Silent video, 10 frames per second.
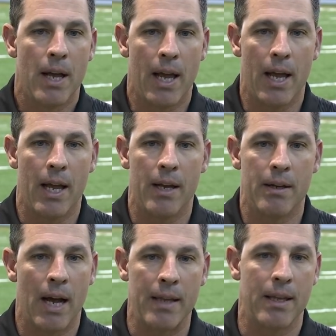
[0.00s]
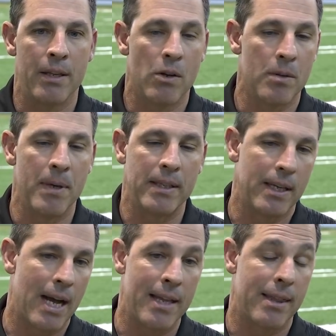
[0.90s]
And the big
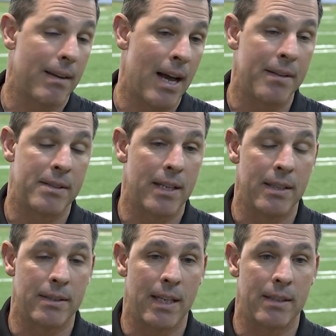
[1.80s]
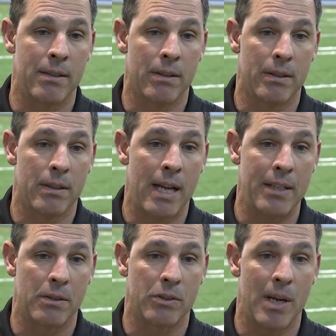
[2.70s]
thing, I said this during the
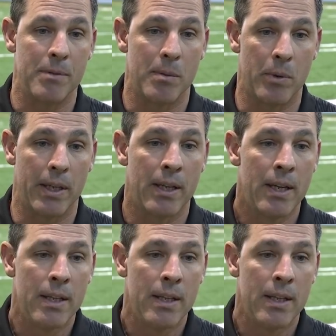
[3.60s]
national championship week.